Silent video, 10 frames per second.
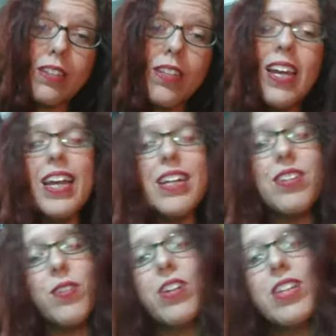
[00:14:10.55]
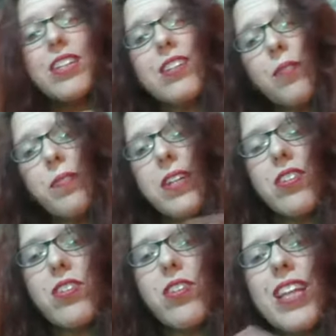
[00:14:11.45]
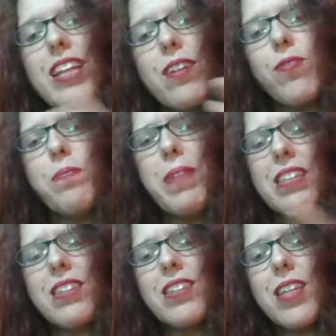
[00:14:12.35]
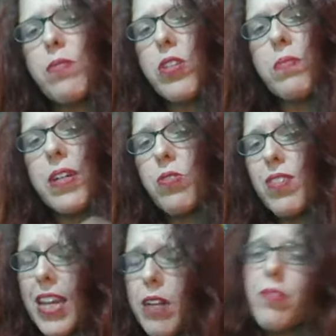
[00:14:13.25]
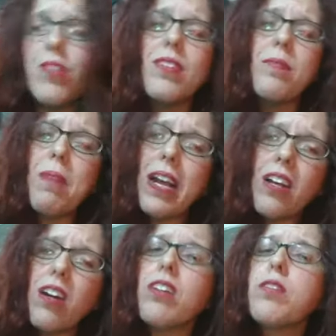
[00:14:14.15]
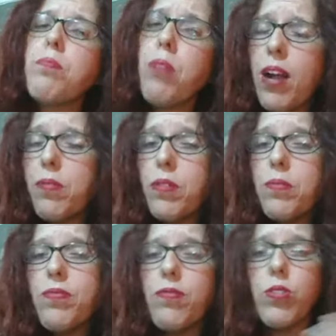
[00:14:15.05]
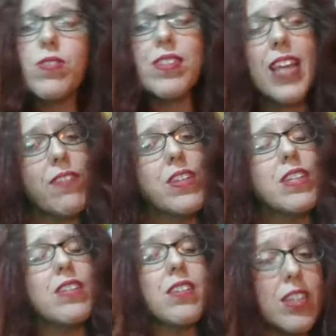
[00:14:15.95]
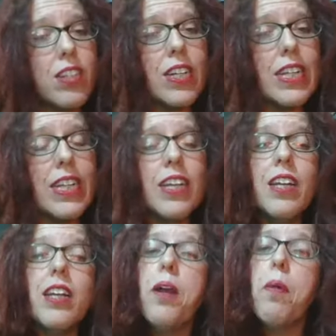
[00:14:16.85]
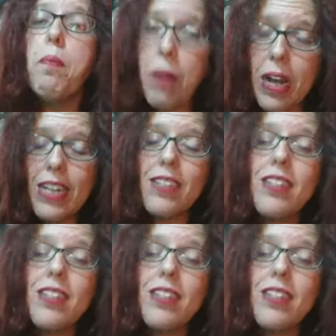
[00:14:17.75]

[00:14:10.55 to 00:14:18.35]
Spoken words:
And so there is some concern that if we mix this up too much with animals, it might cause problems, food safety and security, but